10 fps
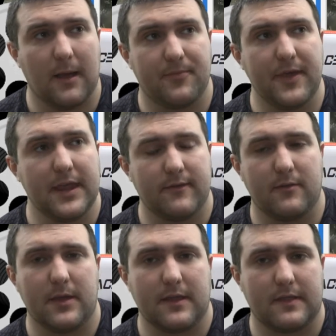I'm thinking if I
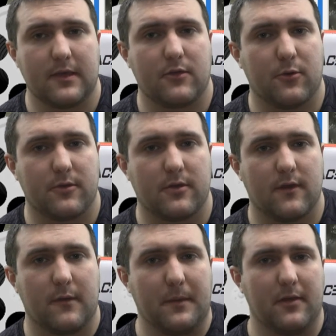make a Discord
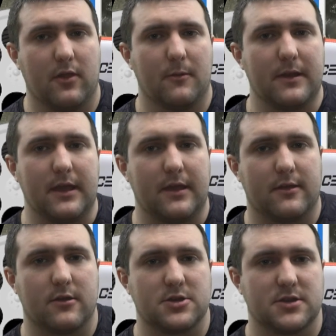server, it'd be a little bit
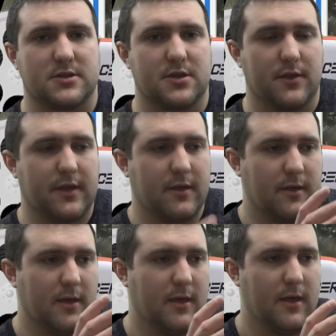easier just to
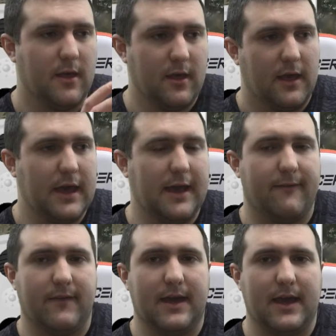
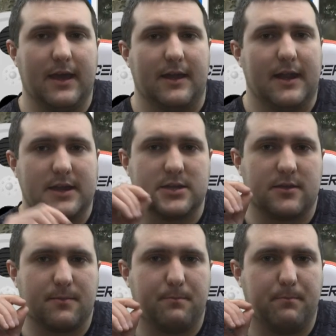have that, and I can
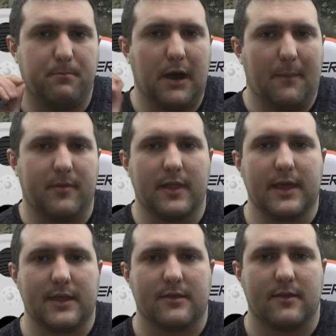just pop a
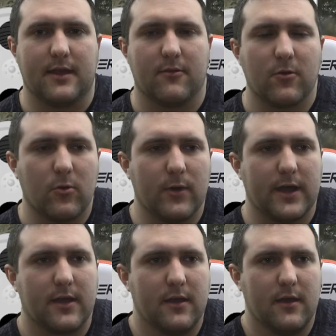link into there real
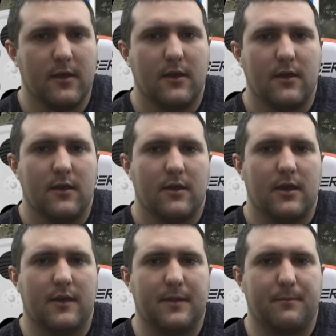quick,
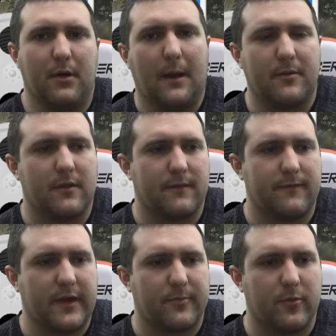and then pop it on the
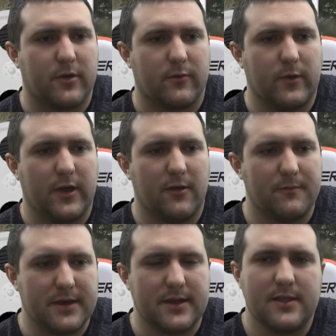Facebook as
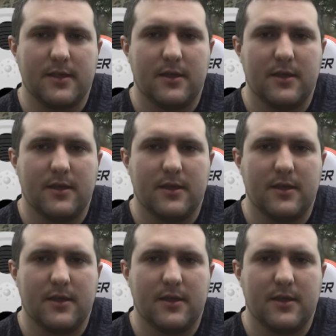well. But